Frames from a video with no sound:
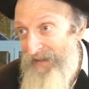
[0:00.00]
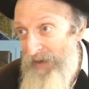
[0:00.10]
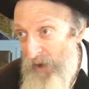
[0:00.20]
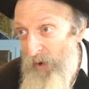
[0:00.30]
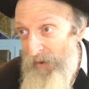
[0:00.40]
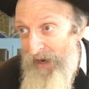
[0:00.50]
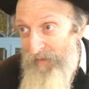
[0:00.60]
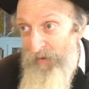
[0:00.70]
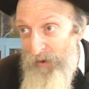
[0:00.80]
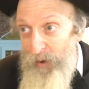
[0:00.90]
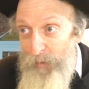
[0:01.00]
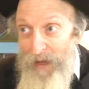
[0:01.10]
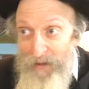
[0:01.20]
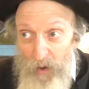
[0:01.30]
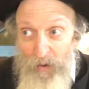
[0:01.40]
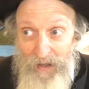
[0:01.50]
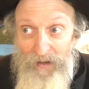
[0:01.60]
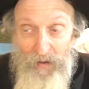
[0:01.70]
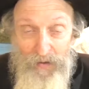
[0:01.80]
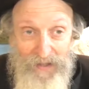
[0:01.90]
I know that I'm vulnerable. I know that
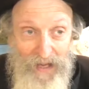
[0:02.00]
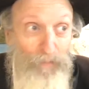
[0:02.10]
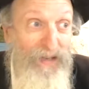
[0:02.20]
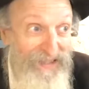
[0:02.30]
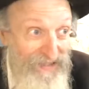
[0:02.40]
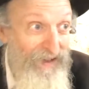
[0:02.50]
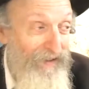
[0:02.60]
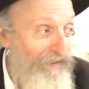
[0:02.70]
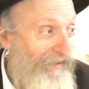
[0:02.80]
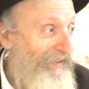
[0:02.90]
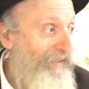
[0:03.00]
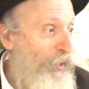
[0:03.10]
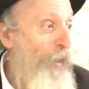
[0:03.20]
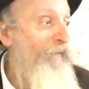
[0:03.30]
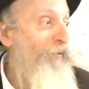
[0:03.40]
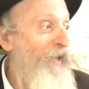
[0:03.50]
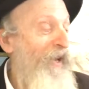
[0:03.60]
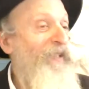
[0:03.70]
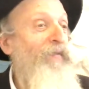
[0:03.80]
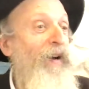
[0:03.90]
this and that. But still, you have it
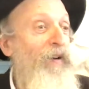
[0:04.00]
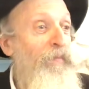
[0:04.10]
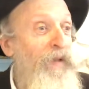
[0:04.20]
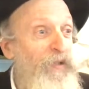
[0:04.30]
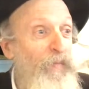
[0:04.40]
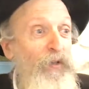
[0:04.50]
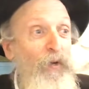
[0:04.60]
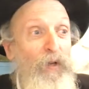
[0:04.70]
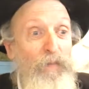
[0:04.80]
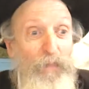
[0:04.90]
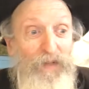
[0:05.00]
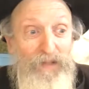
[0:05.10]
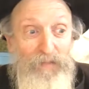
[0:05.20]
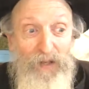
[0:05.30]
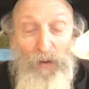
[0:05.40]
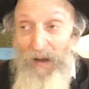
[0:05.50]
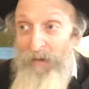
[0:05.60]
because of our commitment. Your commitment to me. You have an